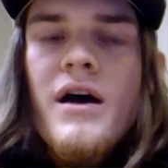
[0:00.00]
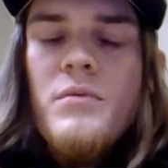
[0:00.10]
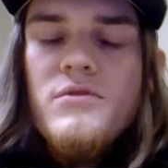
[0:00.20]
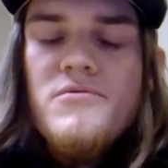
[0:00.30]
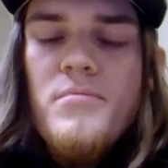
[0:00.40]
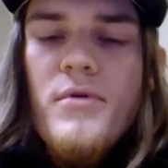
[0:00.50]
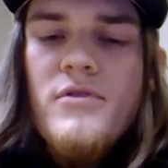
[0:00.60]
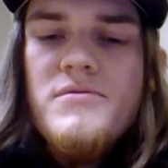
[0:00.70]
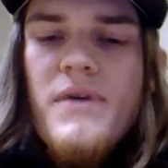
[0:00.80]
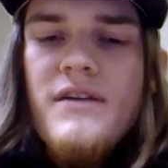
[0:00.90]
It was
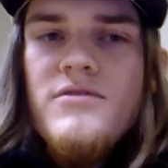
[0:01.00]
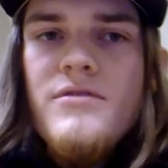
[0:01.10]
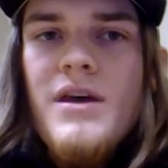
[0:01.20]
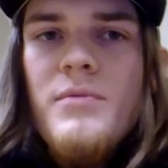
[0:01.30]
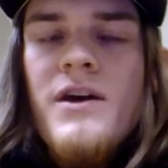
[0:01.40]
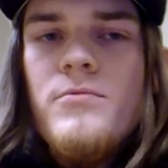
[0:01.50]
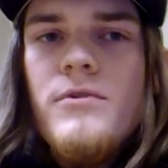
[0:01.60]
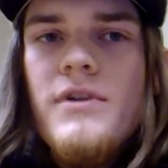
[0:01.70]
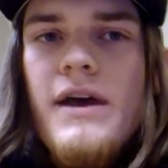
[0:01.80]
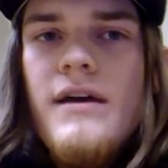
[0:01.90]
proposed by a dude named
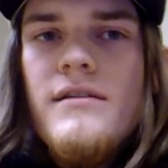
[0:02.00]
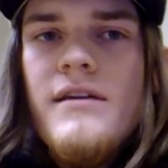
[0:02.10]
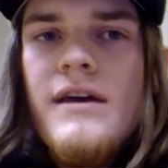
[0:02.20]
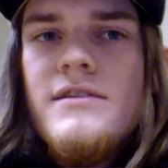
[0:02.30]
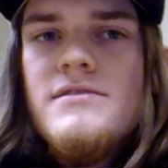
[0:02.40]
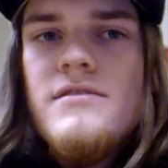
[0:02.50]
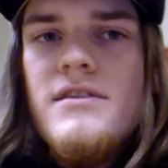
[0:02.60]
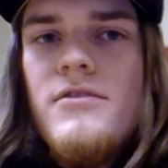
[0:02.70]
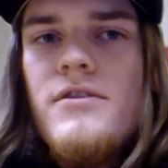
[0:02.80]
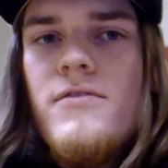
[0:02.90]
Edward Land, and is a
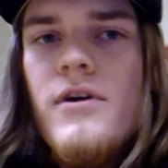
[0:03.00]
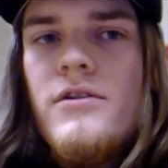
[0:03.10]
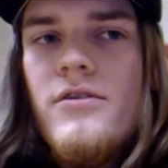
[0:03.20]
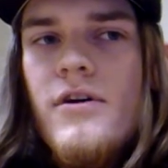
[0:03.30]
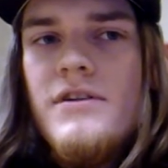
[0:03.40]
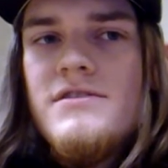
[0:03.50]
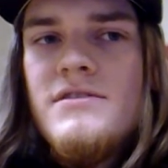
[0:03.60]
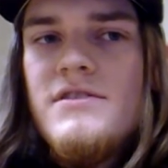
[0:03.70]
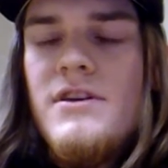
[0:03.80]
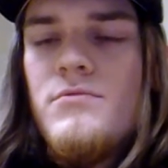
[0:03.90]
theory of color
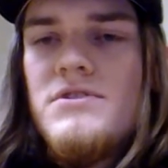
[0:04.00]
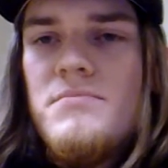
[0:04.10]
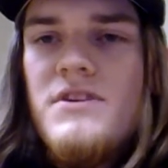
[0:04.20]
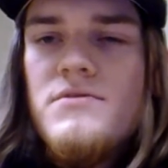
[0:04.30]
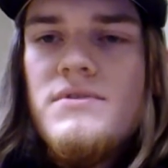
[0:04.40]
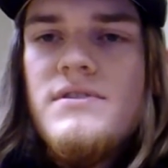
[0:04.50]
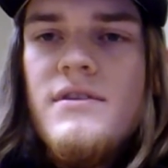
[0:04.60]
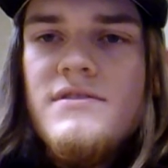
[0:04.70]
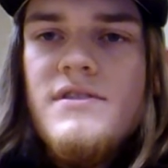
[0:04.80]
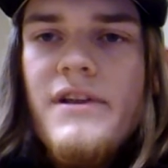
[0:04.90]
constancy, which means we
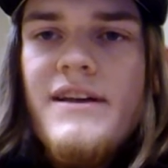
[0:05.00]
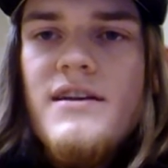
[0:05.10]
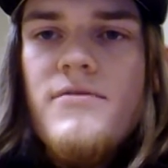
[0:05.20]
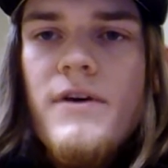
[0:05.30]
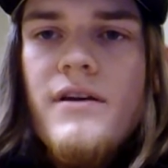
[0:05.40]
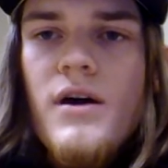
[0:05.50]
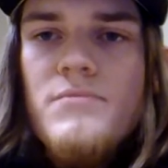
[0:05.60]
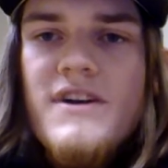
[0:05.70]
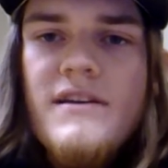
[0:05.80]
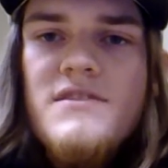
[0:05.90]
can still identify an
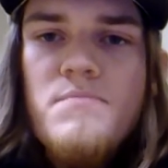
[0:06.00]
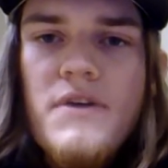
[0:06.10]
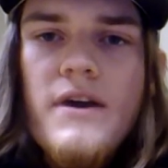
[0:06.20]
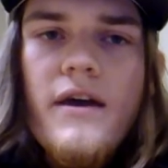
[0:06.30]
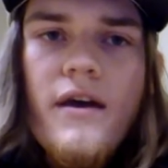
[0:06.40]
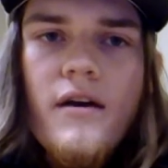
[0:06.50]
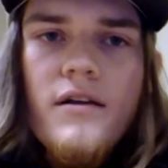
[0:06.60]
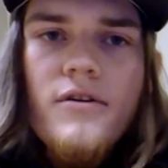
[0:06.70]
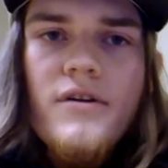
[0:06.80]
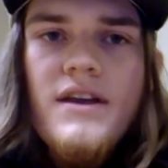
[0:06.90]
object as being a
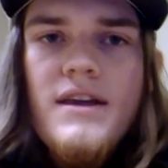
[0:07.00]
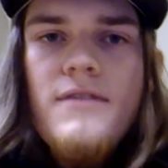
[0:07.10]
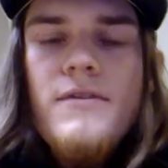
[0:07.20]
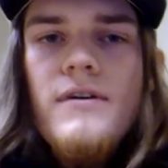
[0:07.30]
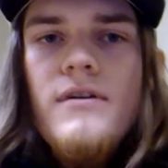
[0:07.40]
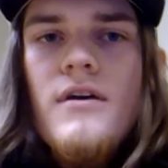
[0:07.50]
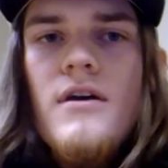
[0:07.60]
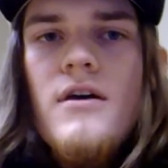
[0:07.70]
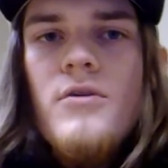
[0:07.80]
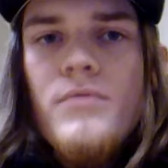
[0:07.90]
color even
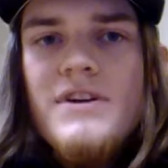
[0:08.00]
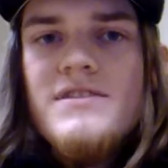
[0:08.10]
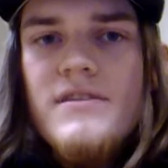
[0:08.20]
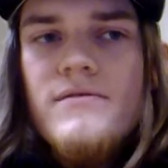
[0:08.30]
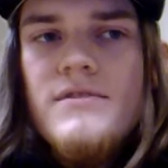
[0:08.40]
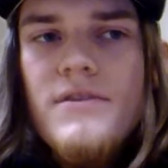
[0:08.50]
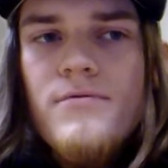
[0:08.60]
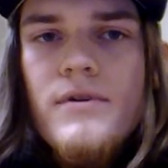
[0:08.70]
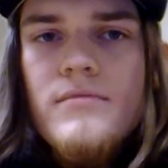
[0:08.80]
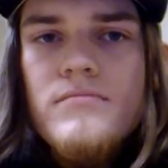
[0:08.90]
when it's in
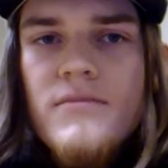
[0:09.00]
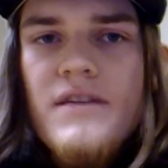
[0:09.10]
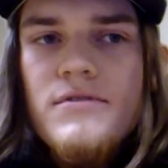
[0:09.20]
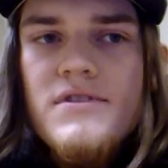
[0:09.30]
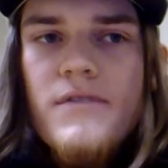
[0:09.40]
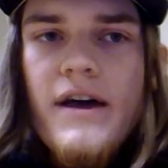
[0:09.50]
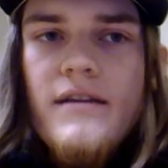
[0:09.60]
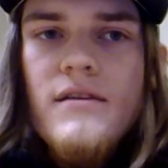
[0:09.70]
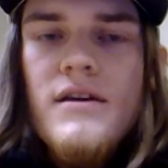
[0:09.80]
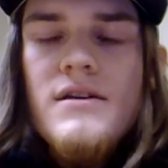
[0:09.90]
different levels of
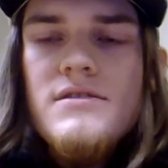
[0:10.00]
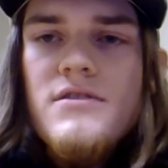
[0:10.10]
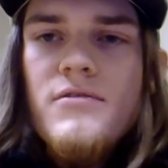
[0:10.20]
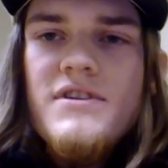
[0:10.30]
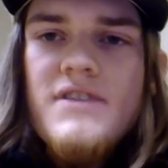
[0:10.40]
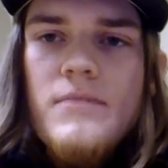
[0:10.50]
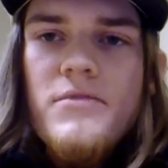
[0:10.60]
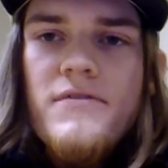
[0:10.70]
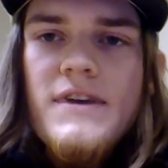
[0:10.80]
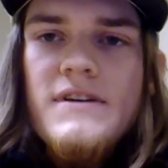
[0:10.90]
light. So an
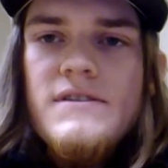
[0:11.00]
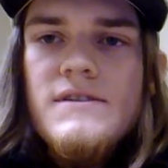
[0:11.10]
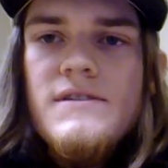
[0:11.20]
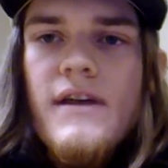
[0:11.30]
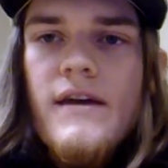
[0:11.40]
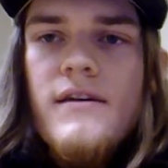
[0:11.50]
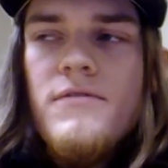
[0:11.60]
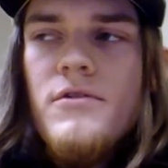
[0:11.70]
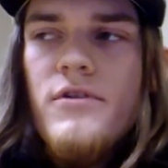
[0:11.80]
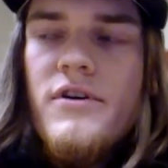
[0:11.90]
example of this is like
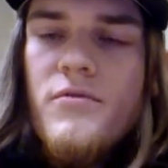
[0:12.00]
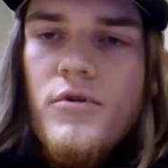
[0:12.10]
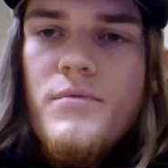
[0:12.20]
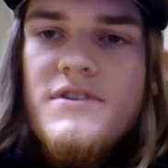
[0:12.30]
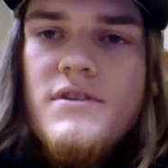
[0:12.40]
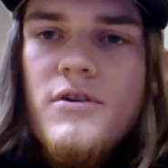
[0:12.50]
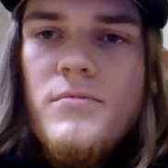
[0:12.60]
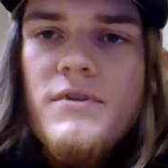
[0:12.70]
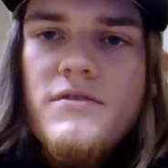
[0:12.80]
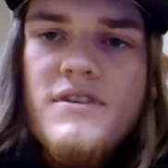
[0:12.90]
if you look at a Rubik's
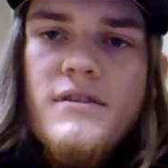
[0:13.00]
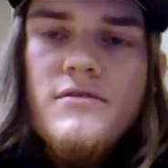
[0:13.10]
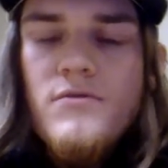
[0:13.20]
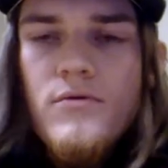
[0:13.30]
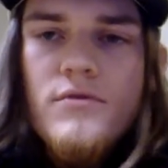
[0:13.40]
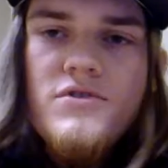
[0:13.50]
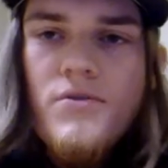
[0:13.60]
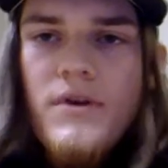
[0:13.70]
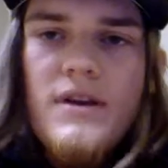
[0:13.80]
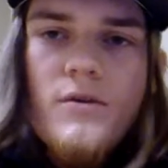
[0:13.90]
Cube and you see there's
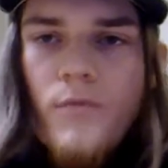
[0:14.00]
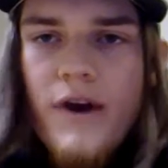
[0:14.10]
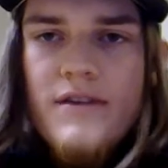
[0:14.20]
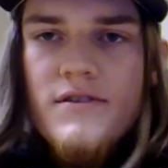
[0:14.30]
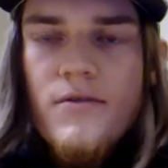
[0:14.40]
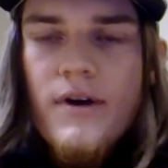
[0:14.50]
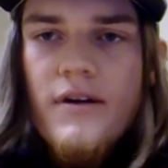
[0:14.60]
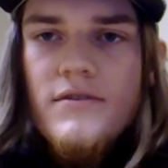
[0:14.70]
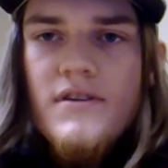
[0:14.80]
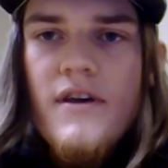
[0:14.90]
orange, green, and white
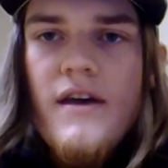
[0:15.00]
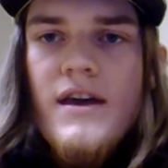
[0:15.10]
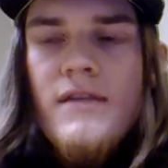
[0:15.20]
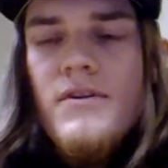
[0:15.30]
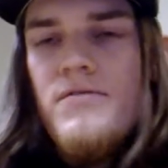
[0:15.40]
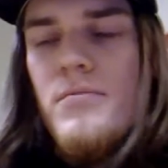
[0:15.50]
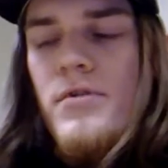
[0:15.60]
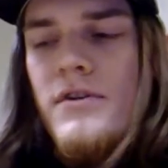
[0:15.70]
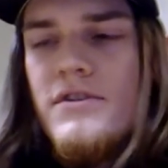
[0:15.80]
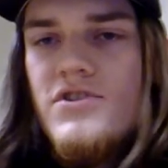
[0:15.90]
squares, even if you
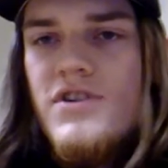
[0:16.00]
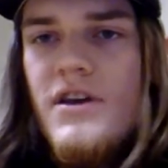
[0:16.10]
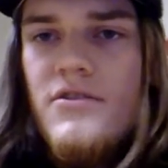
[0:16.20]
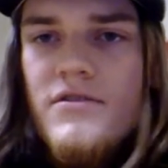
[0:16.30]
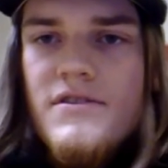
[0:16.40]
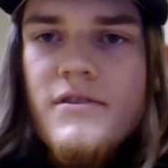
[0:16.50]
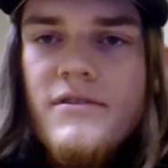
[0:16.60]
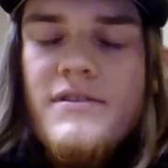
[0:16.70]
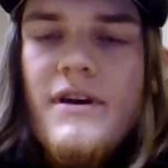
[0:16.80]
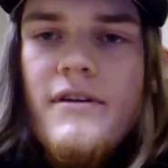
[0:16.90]
put it in the shade, you can
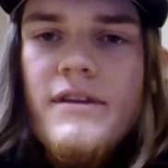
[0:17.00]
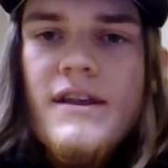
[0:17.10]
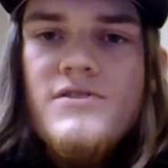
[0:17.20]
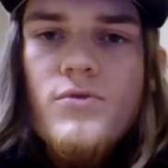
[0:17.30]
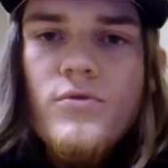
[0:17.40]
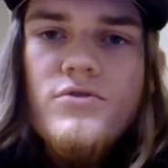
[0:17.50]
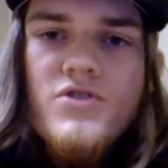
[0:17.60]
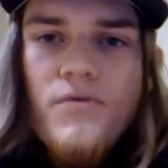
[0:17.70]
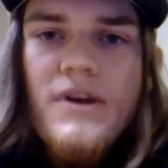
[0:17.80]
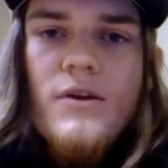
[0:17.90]
still tell that that's
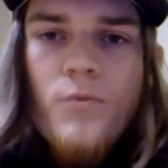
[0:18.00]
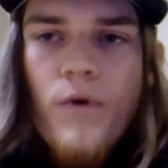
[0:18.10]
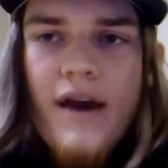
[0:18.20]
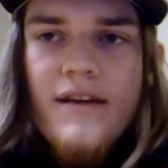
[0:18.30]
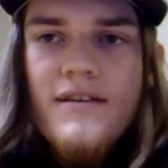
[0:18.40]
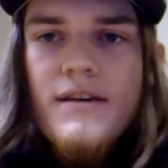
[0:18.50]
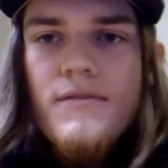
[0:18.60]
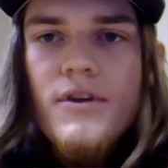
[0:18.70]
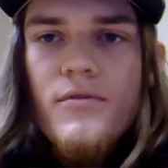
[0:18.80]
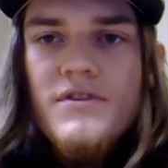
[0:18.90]
orange, green, and white,
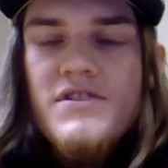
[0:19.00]
even though